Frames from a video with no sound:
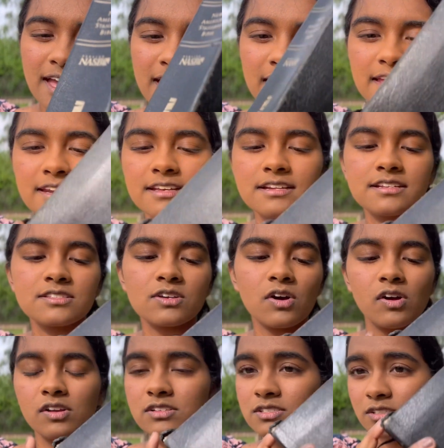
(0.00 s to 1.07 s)
And it is
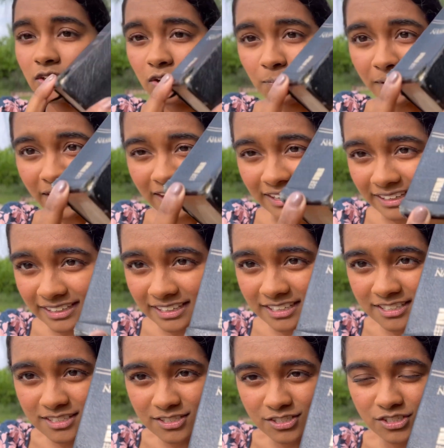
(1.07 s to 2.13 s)
also by
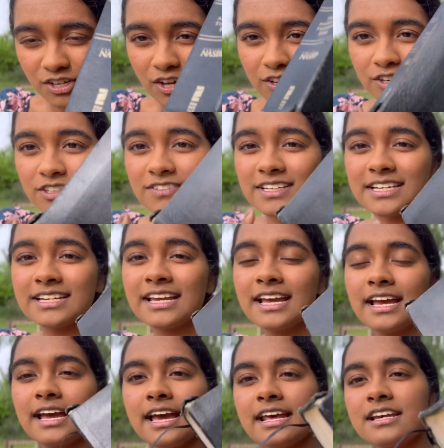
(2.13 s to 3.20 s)
Zondervan.
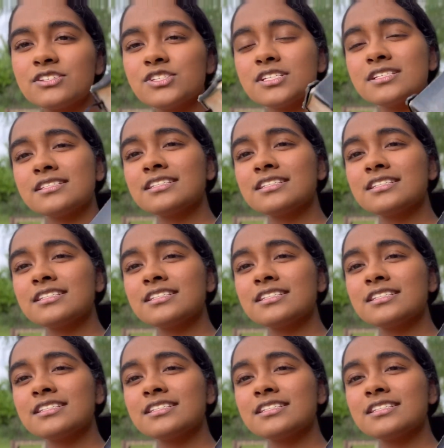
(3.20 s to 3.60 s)
And as you can